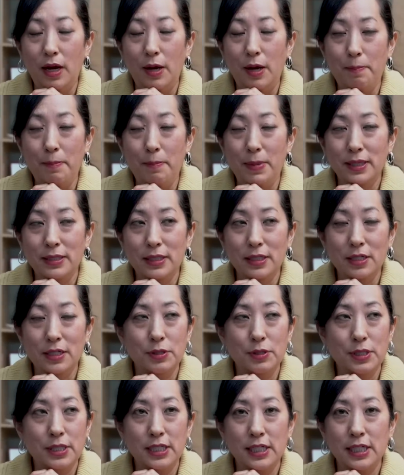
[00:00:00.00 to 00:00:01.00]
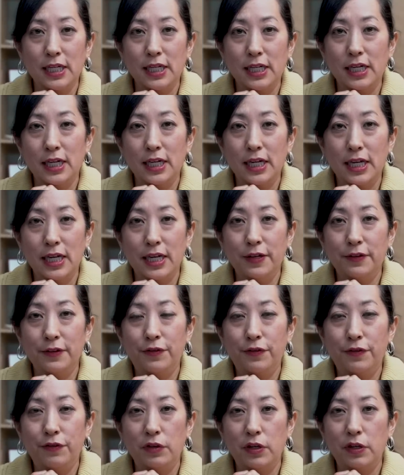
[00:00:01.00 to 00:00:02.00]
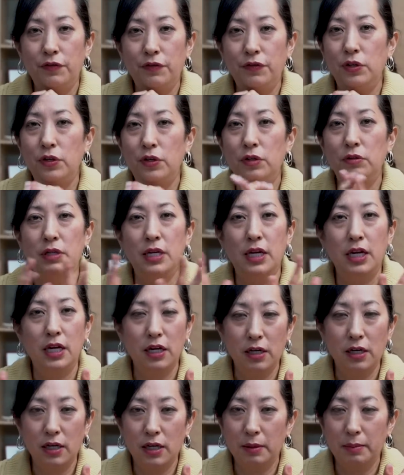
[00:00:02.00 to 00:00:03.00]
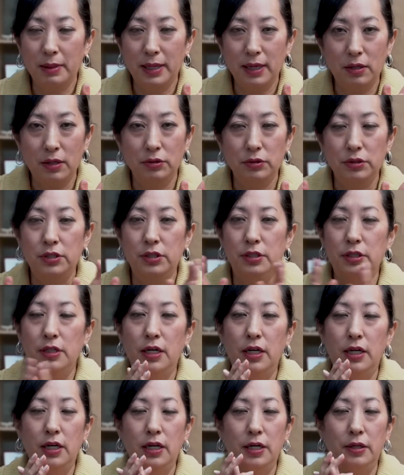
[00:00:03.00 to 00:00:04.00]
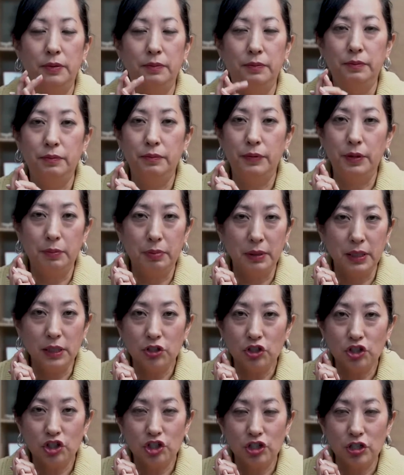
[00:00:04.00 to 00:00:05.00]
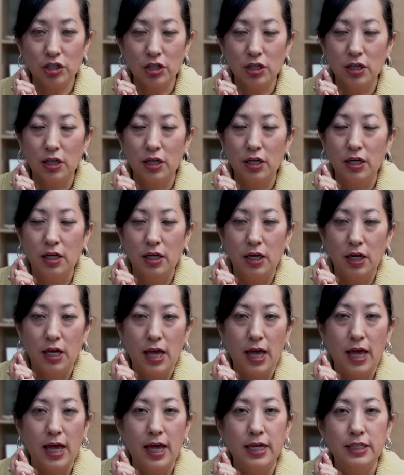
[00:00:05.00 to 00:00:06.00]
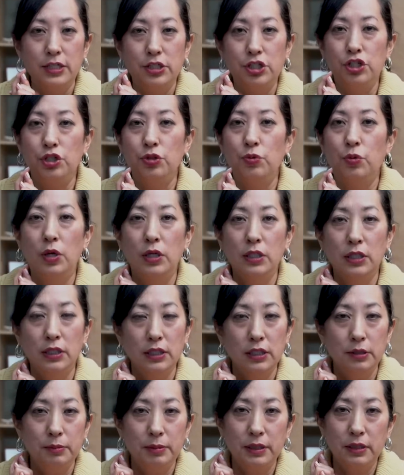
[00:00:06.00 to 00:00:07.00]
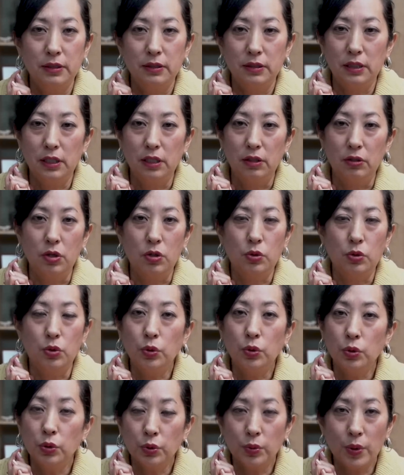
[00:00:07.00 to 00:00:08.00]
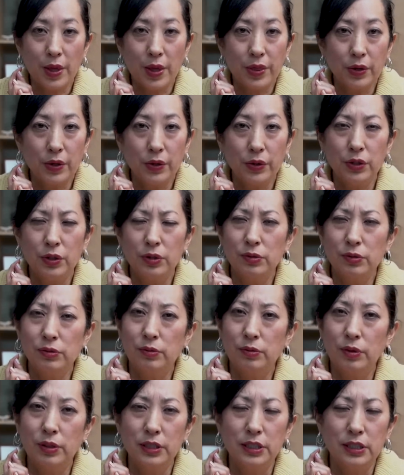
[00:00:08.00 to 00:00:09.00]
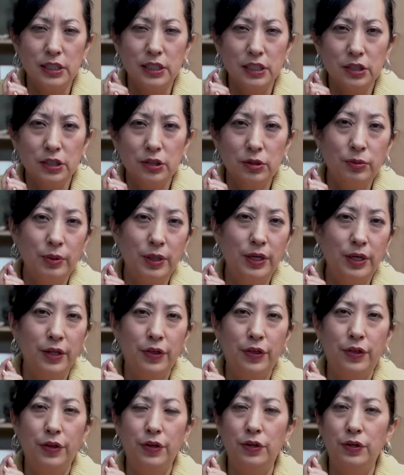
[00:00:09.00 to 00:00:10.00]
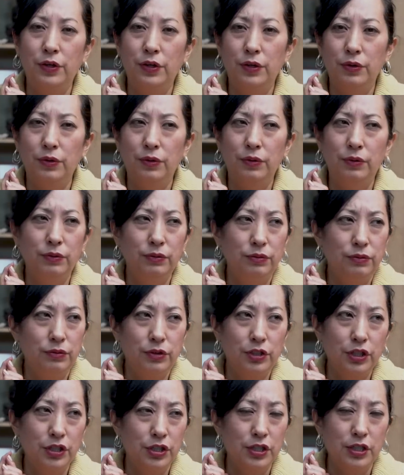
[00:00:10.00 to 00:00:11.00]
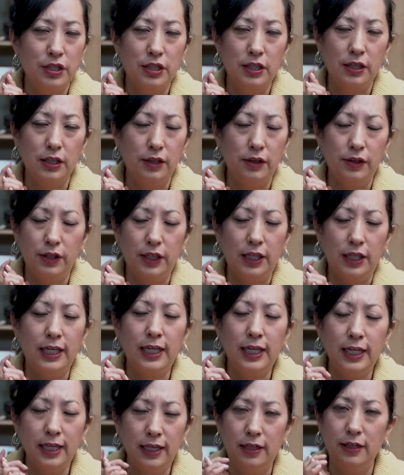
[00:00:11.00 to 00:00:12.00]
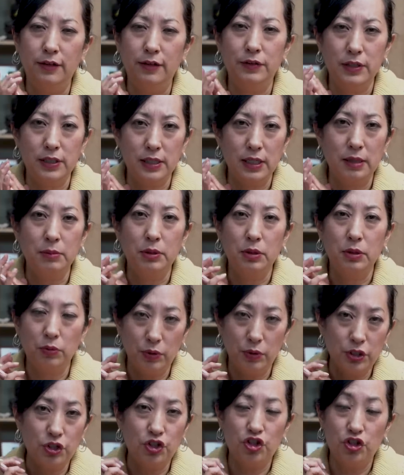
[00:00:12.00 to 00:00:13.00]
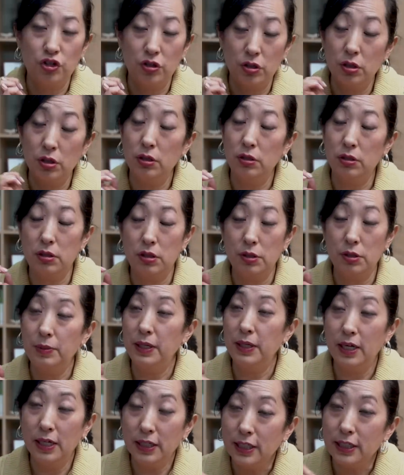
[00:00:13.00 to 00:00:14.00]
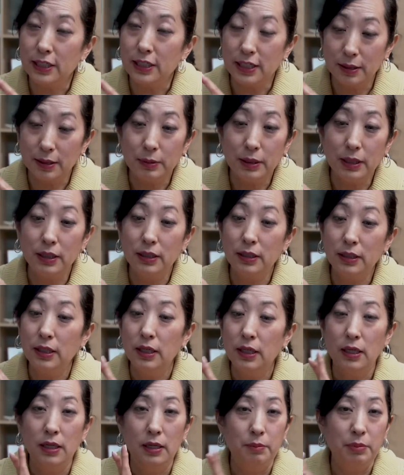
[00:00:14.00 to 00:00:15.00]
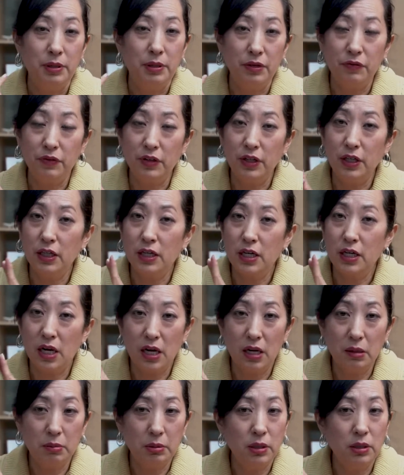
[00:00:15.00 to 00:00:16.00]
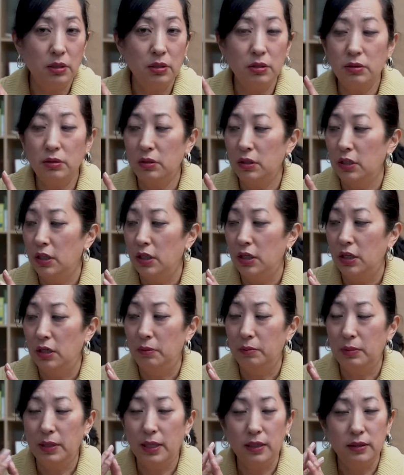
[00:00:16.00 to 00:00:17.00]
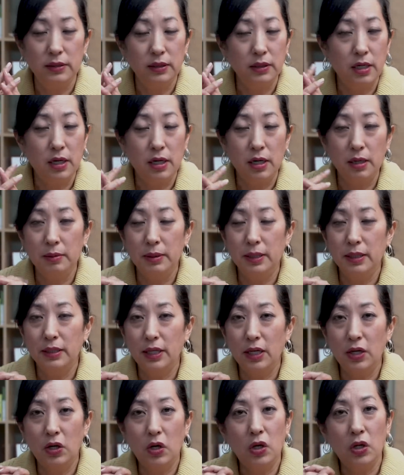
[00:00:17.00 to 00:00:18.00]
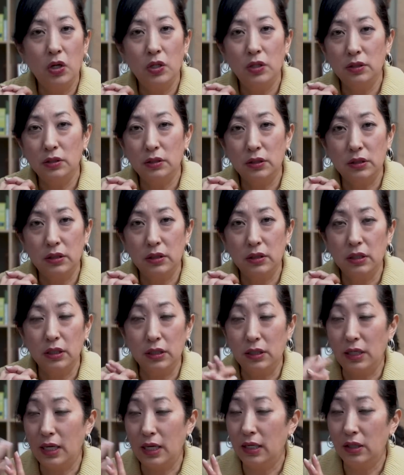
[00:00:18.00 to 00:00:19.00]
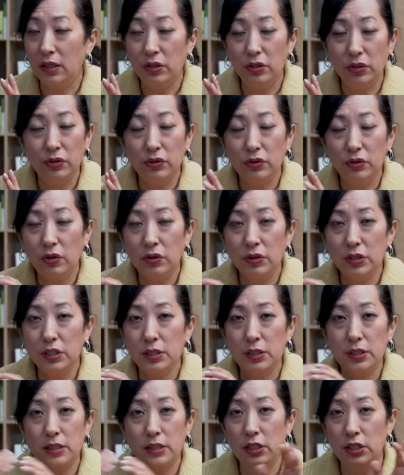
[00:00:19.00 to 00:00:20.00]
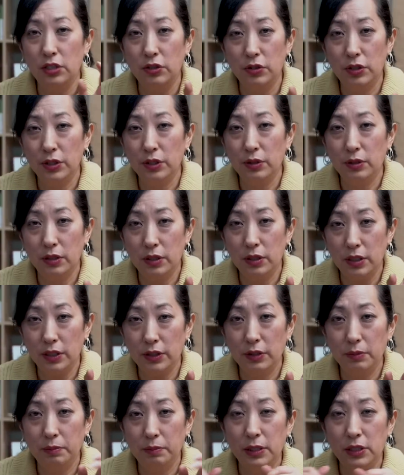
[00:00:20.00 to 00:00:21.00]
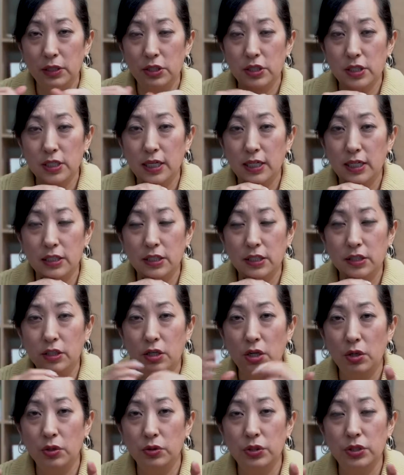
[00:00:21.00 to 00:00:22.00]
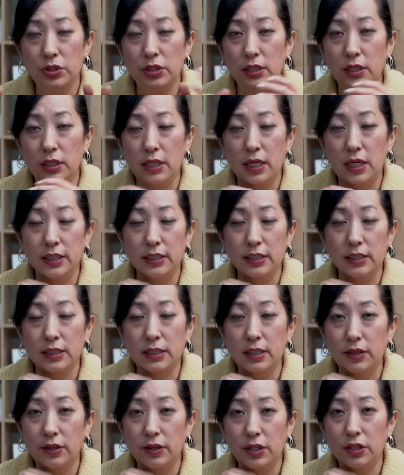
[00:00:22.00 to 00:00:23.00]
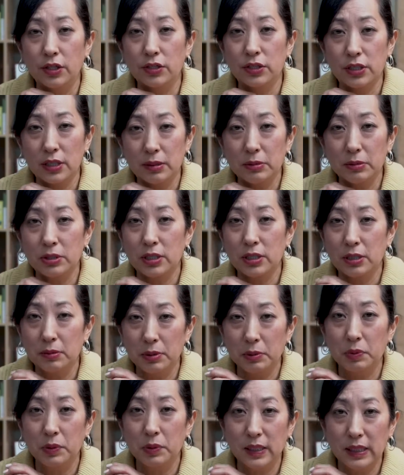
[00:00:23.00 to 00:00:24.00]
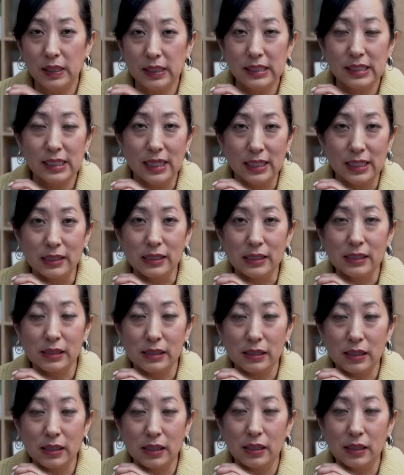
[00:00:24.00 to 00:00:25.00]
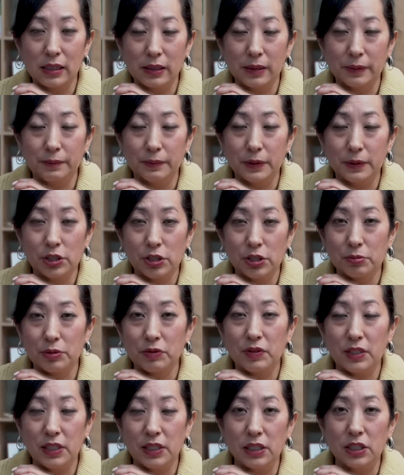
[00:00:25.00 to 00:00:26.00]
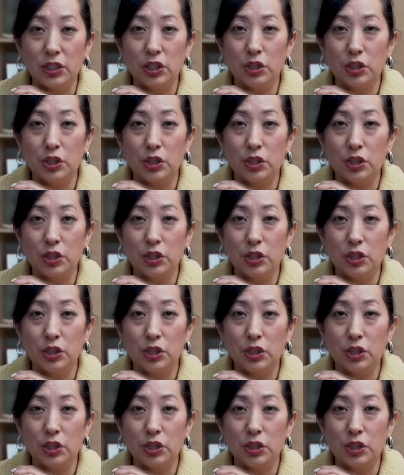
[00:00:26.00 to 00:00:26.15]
Mexico City, if if you don't care about um, the beach and you want a little bit, you know, cooler weather, you don't want to deal with, you know, just the heat of the summer. Which, to be honest, I mean, PV, Cabo, Playa del Carmen, they all Cancun, all these, you know, on the on the beach sides, on the coastlines, their summers can be pretty intense um, in terms of heat and